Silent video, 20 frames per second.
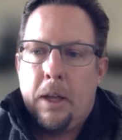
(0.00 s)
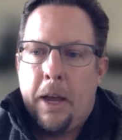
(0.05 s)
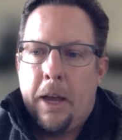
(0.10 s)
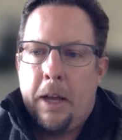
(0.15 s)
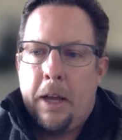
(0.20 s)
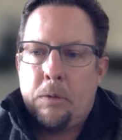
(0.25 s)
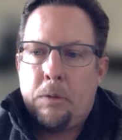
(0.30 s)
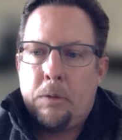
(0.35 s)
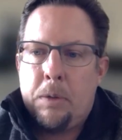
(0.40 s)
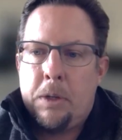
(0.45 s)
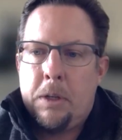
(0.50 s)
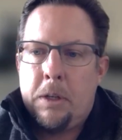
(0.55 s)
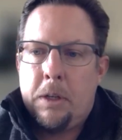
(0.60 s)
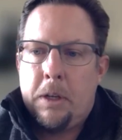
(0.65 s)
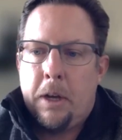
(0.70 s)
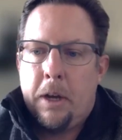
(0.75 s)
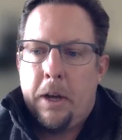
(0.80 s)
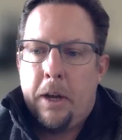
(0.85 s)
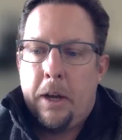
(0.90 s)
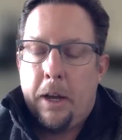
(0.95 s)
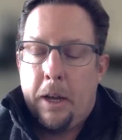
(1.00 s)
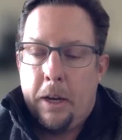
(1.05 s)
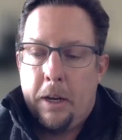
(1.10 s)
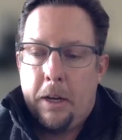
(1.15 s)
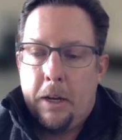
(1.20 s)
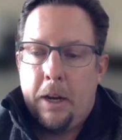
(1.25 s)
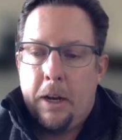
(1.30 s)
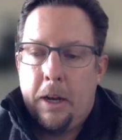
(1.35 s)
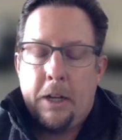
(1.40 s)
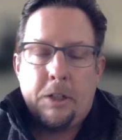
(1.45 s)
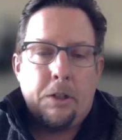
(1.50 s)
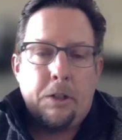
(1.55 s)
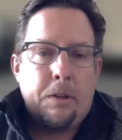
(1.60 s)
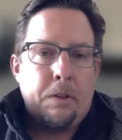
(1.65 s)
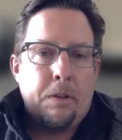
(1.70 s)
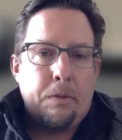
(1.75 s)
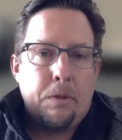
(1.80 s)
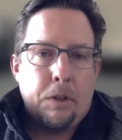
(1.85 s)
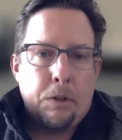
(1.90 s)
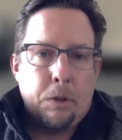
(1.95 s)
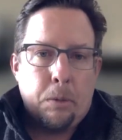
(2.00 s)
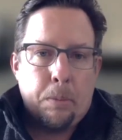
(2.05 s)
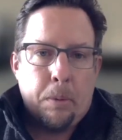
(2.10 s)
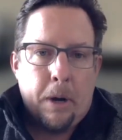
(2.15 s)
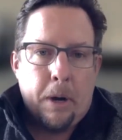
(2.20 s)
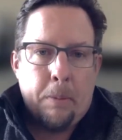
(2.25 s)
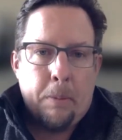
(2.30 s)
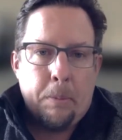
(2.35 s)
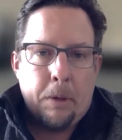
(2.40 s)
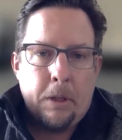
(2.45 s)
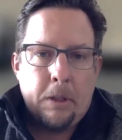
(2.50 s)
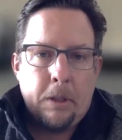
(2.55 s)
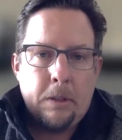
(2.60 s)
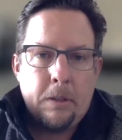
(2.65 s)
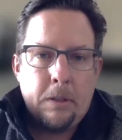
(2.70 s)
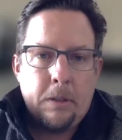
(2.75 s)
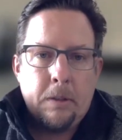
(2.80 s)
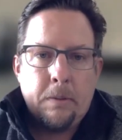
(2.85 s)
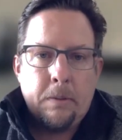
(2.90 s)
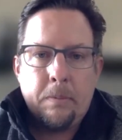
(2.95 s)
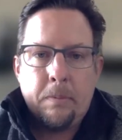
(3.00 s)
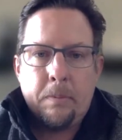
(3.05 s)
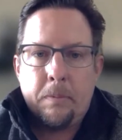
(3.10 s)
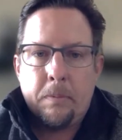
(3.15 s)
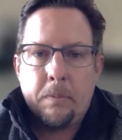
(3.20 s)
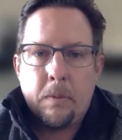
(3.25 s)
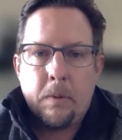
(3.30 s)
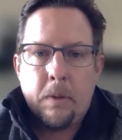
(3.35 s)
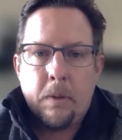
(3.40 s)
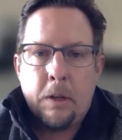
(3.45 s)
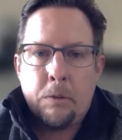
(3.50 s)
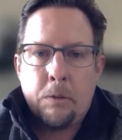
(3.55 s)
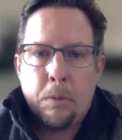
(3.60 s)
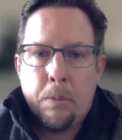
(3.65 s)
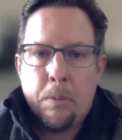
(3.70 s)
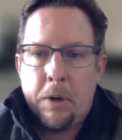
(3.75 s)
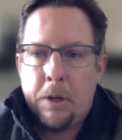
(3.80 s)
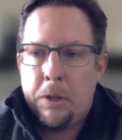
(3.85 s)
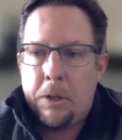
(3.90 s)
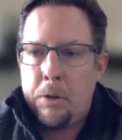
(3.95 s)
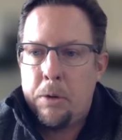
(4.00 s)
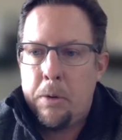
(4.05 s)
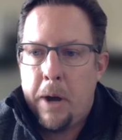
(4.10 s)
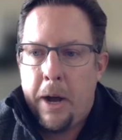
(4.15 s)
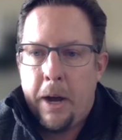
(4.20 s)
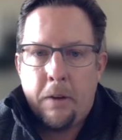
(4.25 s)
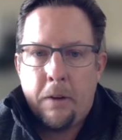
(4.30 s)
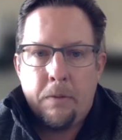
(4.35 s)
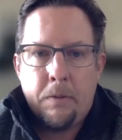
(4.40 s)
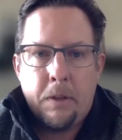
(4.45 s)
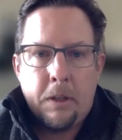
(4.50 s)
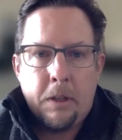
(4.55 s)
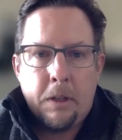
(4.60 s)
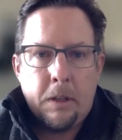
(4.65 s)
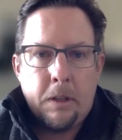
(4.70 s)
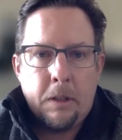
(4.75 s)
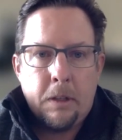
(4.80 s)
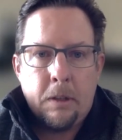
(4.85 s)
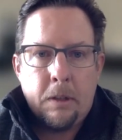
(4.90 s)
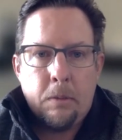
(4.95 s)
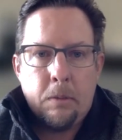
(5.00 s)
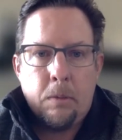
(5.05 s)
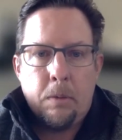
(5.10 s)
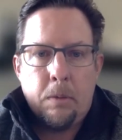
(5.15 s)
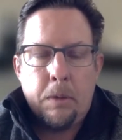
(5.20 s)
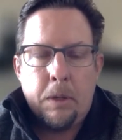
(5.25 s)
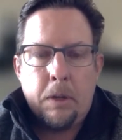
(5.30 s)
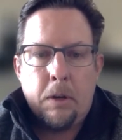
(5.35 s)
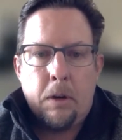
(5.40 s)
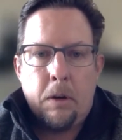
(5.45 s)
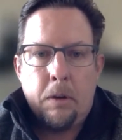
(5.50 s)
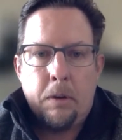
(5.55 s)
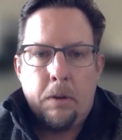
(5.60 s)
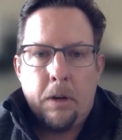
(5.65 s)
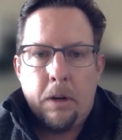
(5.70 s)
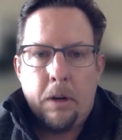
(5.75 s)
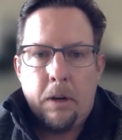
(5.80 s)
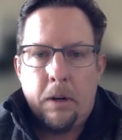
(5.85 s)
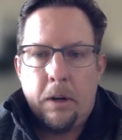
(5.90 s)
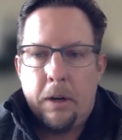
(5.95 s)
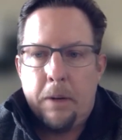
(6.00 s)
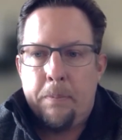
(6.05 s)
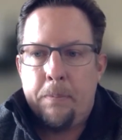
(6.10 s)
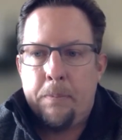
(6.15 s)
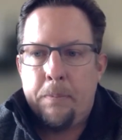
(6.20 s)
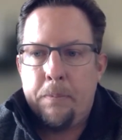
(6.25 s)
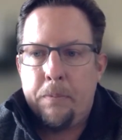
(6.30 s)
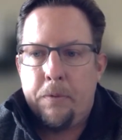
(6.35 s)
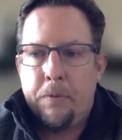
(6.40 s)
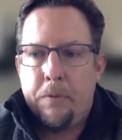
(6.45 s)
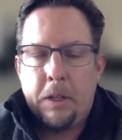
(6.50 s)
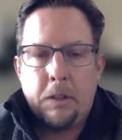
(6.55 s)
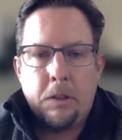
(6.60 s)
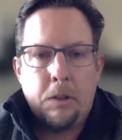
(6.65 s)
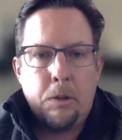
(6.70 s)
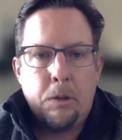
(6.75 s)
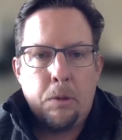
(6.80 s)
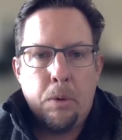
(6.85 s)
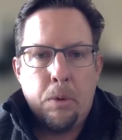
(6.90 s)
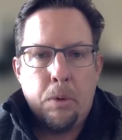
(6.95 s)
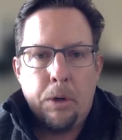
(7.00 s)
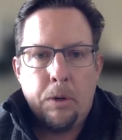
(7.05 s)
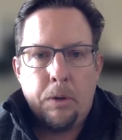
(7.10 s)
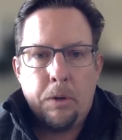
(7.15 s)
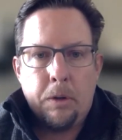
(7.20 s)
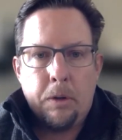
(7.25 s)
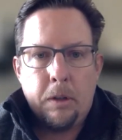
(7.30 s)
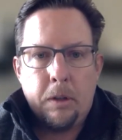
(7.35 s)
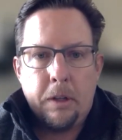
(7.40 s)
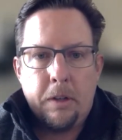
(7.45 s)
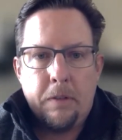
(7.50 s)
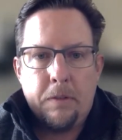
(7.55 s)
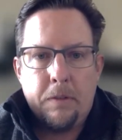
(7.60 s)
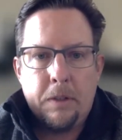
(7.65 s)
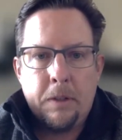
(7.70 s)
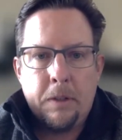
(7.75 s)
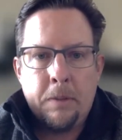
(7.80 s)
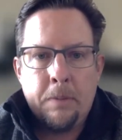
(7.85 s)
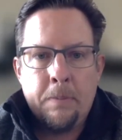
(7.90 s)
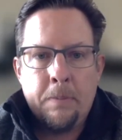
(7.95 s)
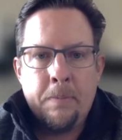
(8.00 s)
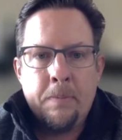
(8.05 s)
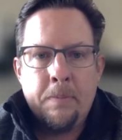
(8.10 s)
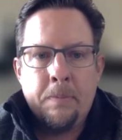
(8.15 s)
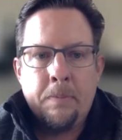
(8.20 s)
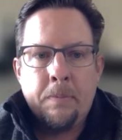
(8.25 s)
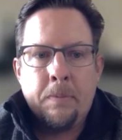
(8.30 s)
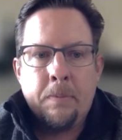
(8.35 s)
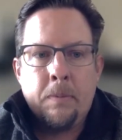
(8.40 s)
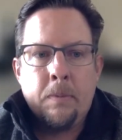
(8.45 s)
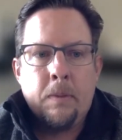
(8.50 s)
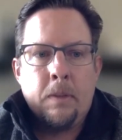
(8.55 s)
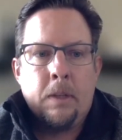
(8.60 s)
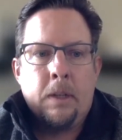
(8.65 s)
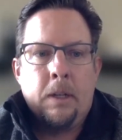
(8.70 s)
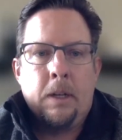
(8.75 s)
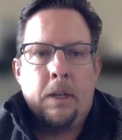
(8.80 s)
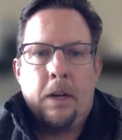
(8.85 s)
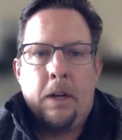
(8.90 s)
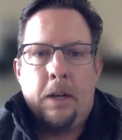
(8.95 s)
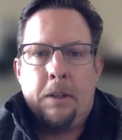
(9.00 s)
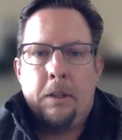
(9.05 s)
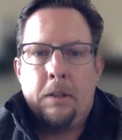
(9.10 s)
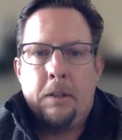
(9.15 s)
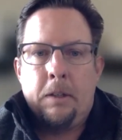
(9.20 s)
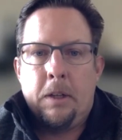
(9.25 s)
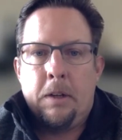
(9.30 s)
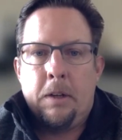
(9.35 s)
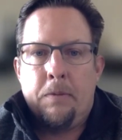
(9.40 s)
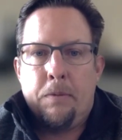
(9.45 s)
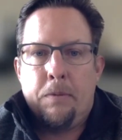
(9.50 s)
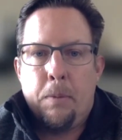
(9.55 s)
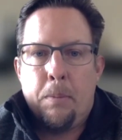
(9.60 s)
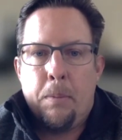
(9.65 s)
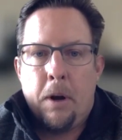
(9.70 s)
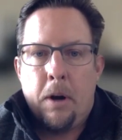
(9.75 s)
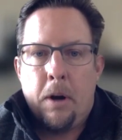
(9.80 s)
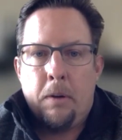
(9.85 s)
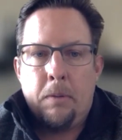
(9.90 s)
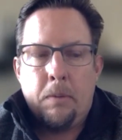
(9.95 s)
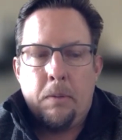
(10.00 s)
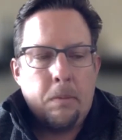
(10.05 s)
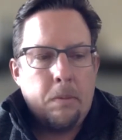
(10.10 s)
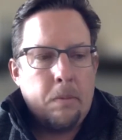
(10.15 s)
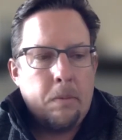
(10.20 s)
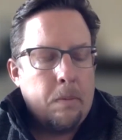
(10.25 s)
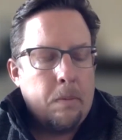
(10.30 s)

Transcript: as we and at your individual properties as we bring you out of the what we call our phase two boil order lift. And from our